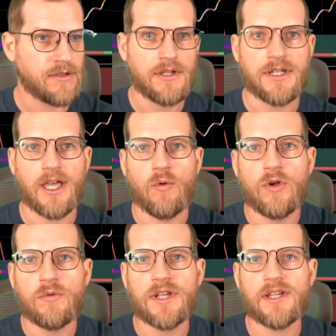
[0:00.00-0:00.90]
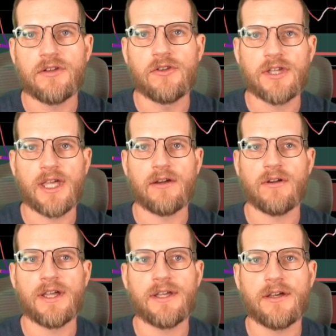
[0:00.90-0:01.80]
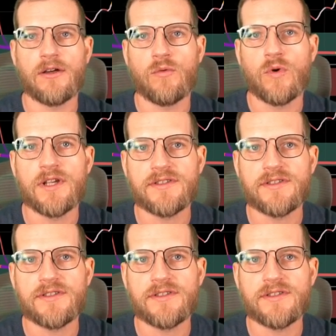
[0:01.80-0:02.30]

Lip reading: Yeah, what do we need to look at, right? What's